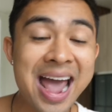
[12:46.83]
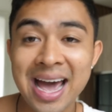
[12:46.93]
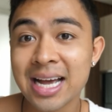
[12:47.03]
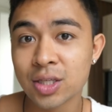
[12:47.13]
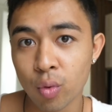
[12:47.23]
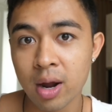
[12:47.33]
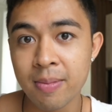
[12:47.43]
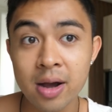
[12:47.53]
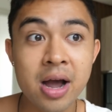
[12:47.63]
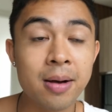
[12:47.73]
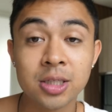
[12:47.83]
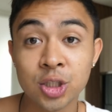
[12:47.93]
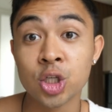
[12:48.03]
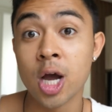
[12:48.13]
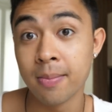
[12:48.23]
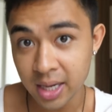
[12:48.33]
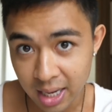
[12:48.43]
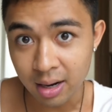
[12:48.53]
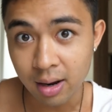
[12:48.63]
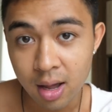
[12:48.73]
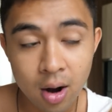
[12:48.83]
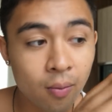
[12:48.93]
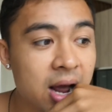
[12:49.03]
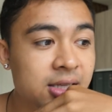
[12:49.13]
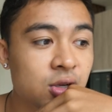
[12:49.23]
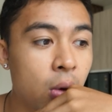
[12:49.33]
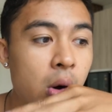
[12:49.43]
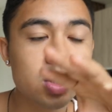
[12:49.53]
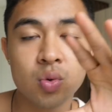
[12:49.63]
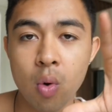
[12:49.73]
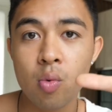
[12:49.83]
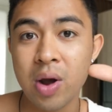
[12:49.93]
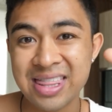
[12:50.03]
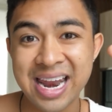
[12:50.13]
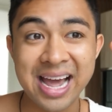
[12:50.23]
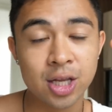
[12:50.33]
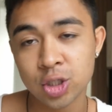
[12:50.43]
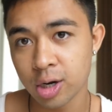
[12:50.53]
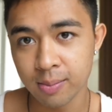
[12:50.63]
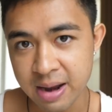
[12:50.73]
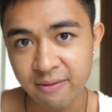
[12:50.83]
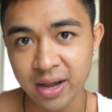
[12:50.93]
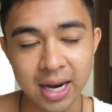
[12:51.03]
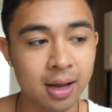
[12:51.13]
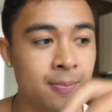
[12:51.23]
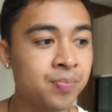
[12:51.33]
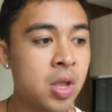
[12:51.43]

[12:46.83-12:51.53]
And I had to worry about competition coming in, right? So, what was one way that I could circumnavigate it?